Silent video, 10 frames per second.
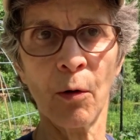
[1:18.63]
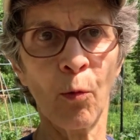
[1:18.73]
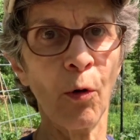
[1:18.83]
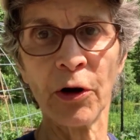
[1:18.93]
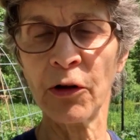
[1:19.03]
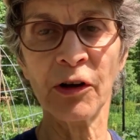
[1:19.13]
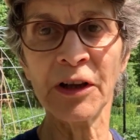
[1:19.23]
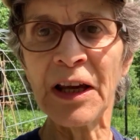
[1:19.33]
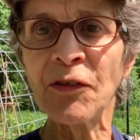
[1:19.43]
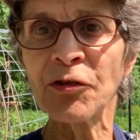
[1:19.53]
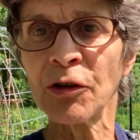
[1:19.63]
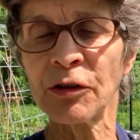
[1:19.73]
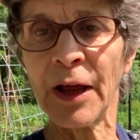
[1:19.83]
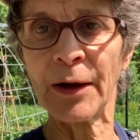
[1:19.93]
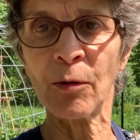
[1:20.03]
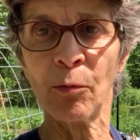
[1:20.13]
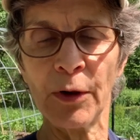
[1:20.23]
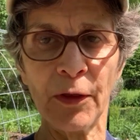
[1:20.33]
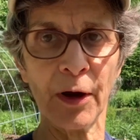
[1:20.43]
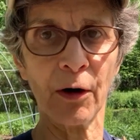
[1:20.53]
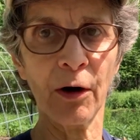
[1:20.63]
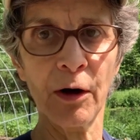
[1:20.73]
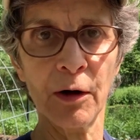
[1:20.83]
What do the leaves look like when they're